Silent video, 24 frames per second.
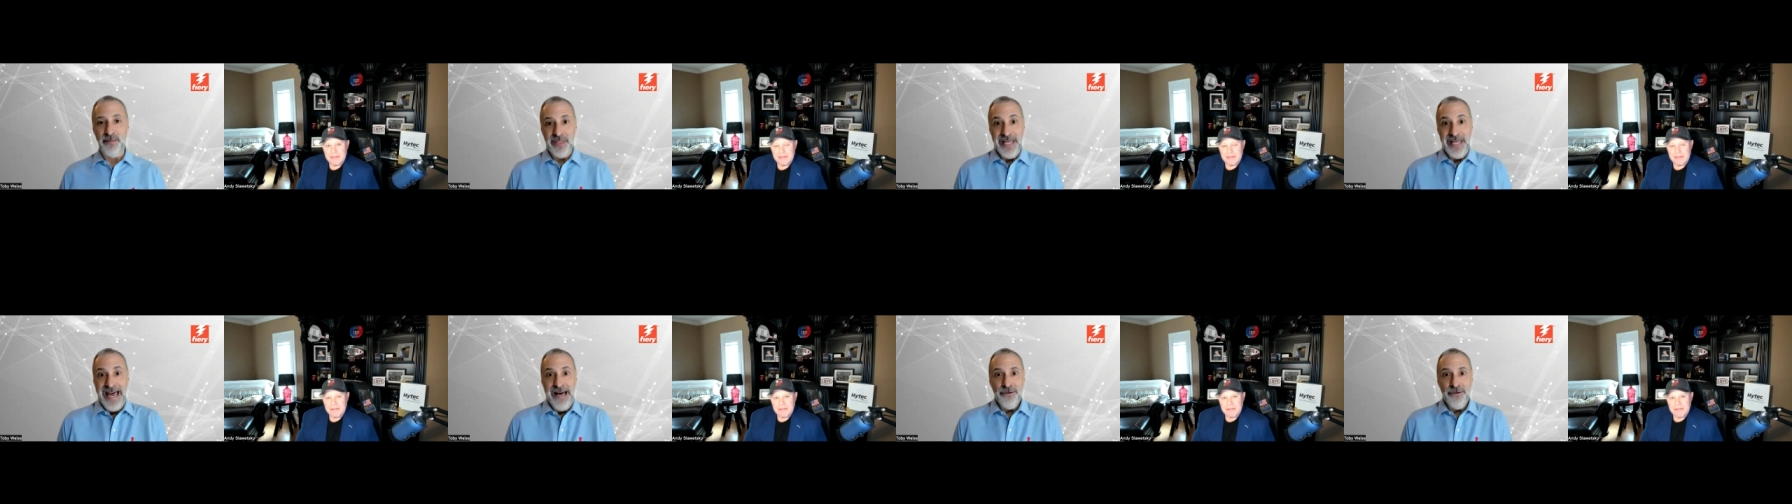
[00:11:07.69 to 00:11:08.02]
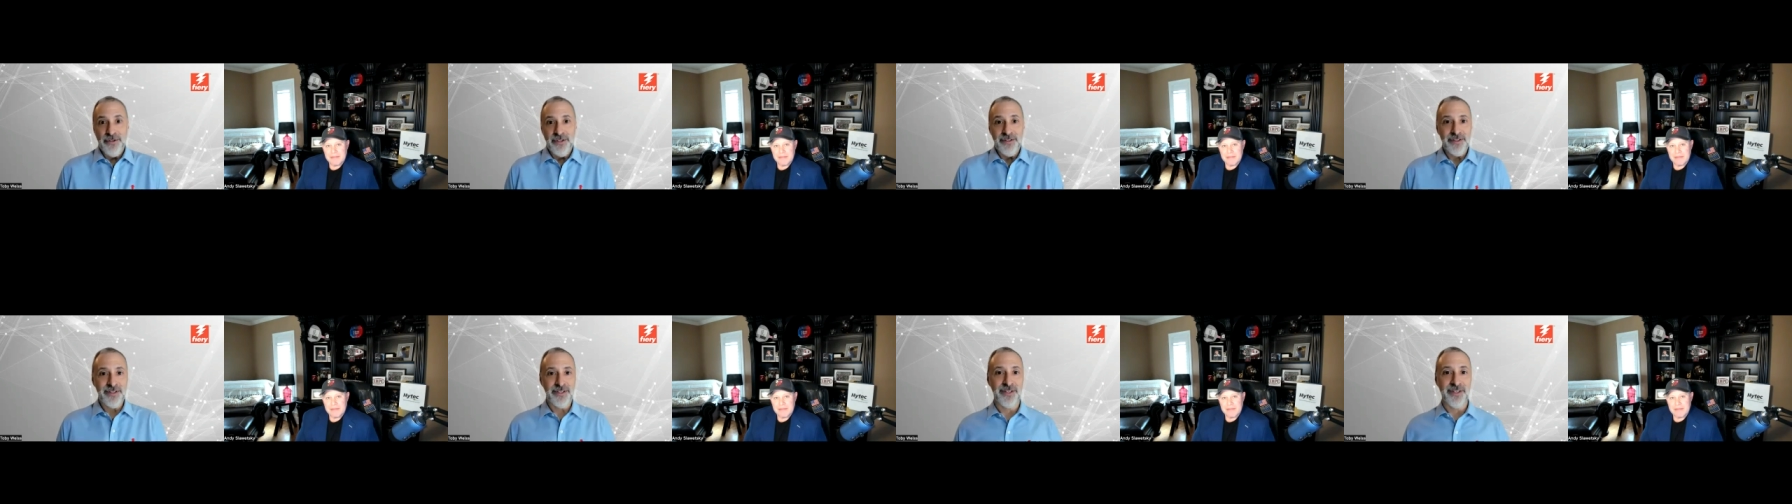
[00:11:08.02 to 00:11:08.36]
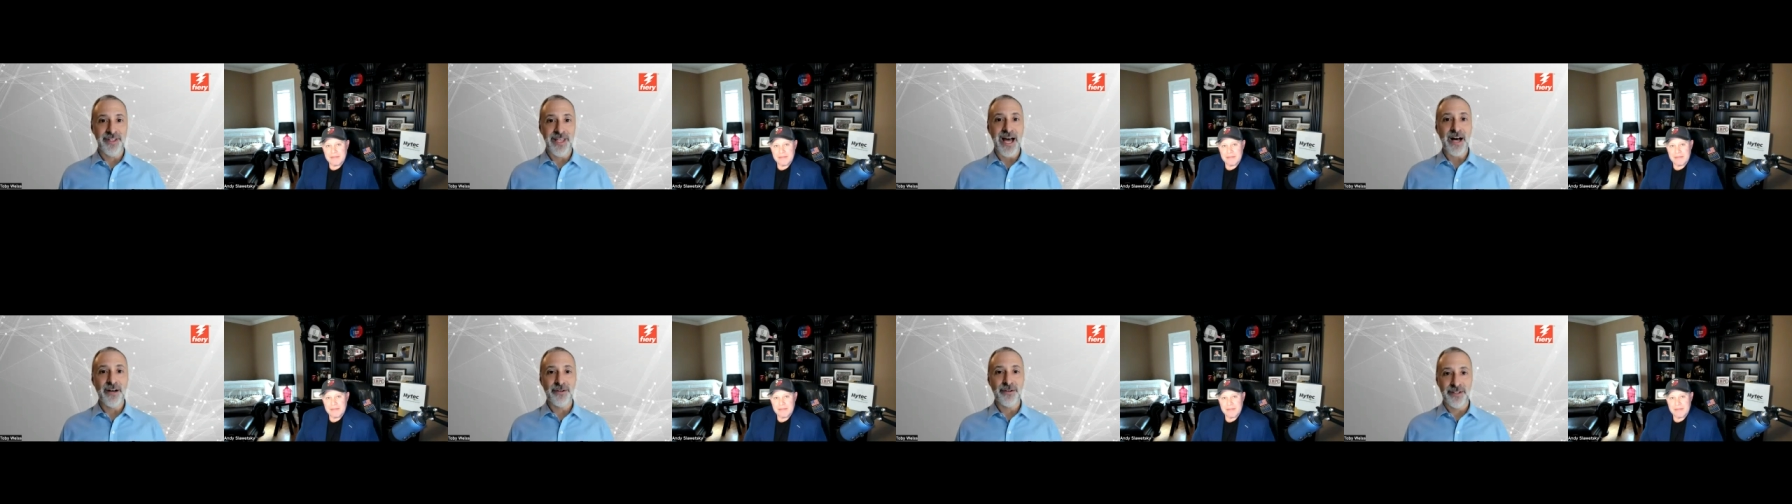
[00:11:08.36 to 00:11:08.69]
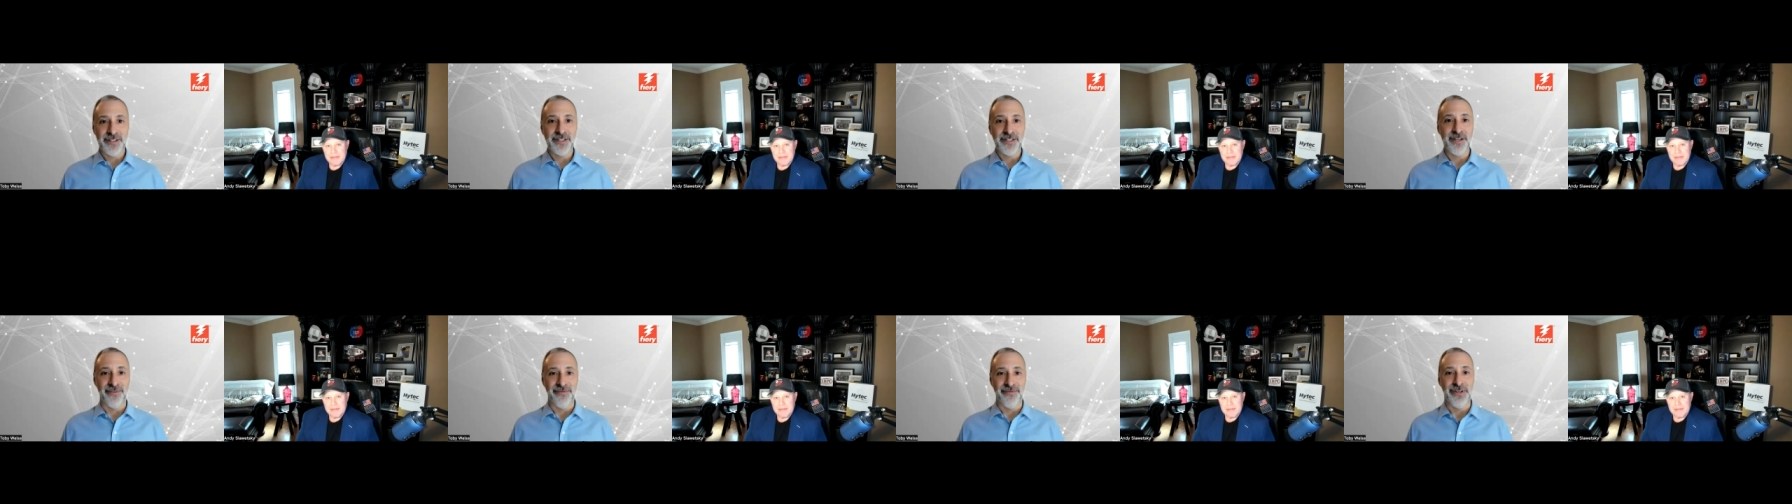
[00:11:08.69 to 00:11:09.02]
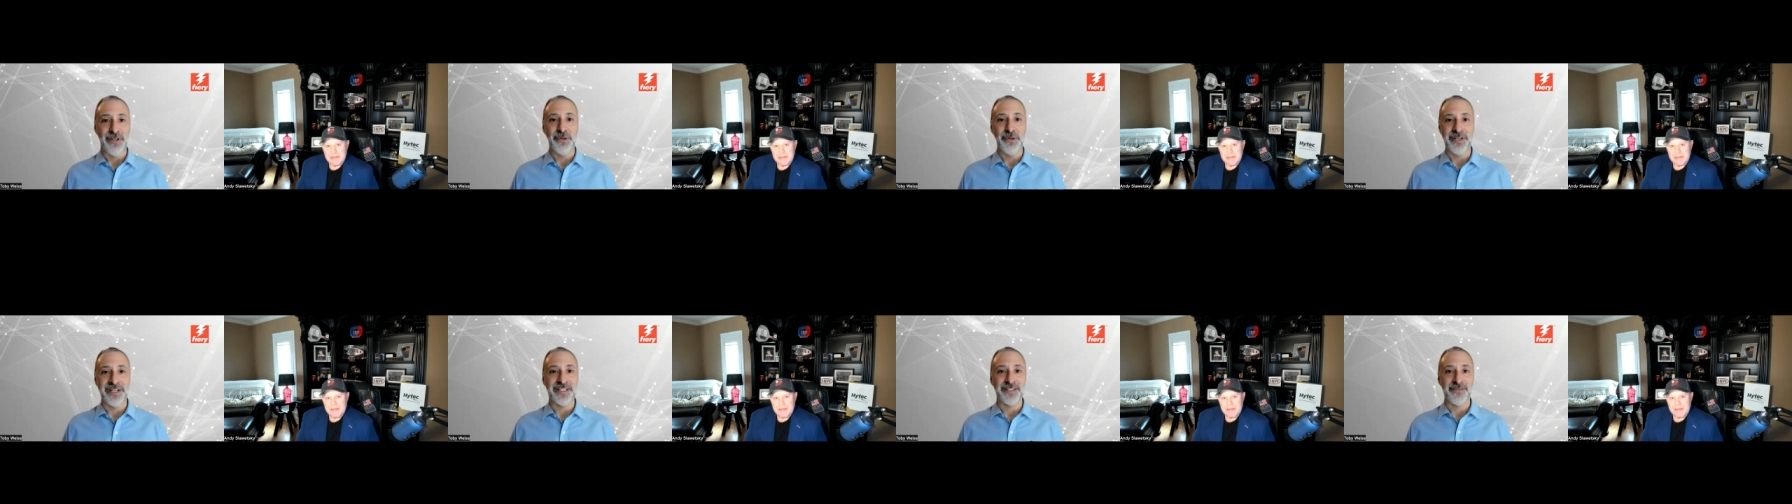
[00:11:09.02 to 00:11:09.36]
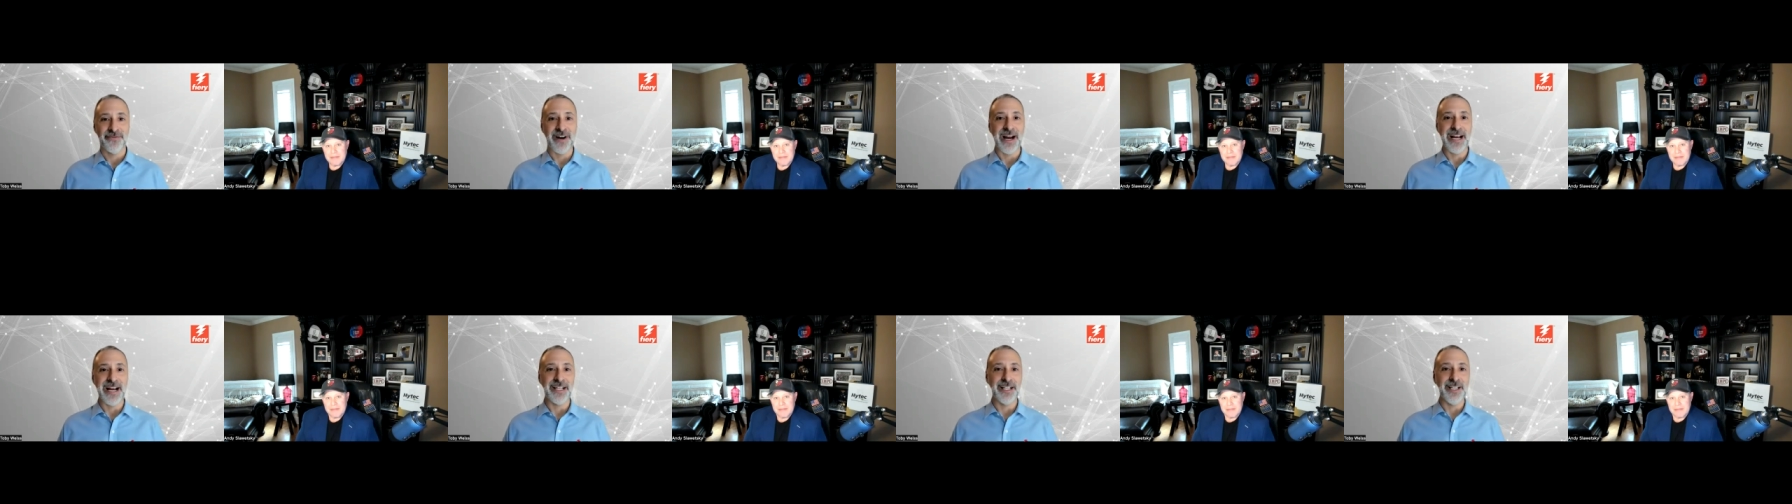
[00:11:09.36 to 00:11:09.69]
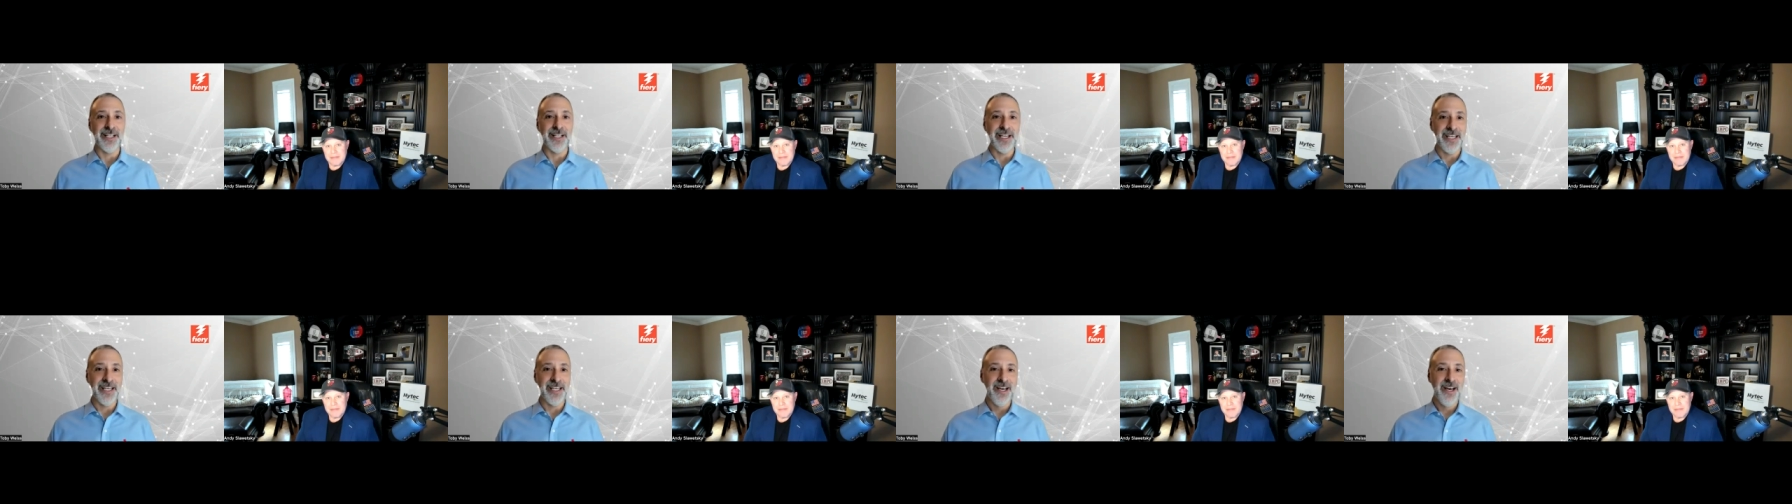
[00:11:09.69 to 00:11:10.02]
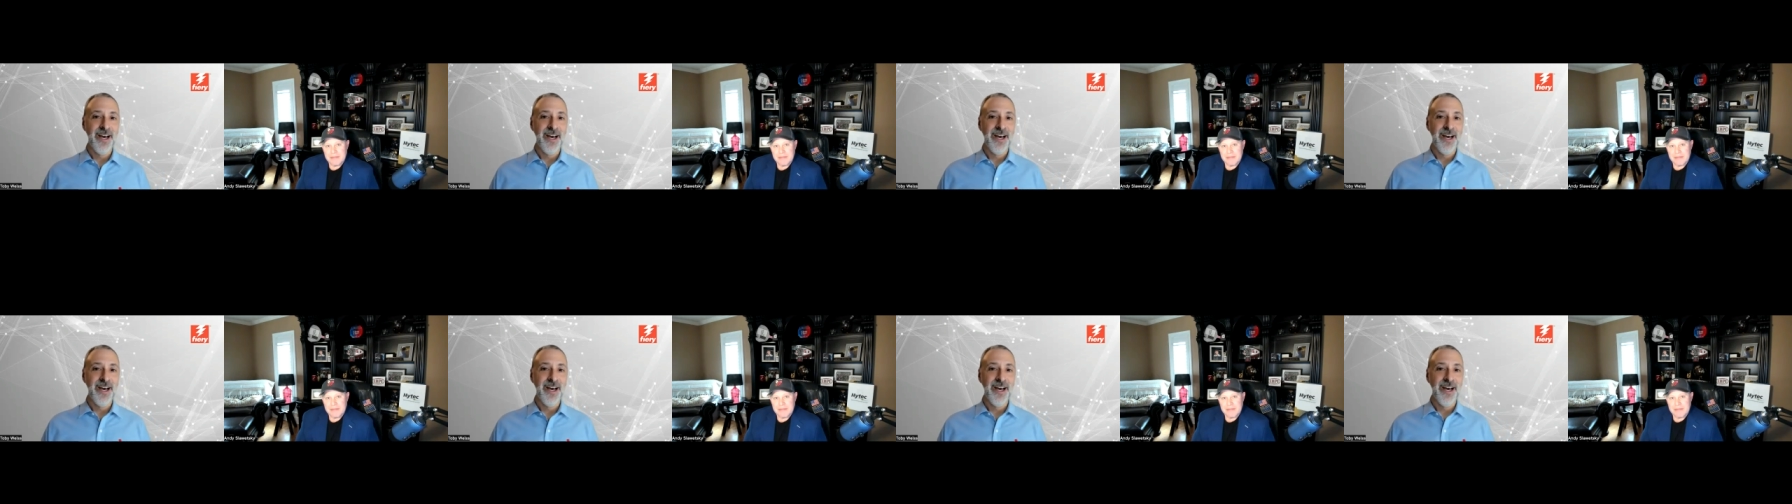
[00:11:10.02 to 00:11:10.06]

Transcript: thousands and thousands of units, frankly,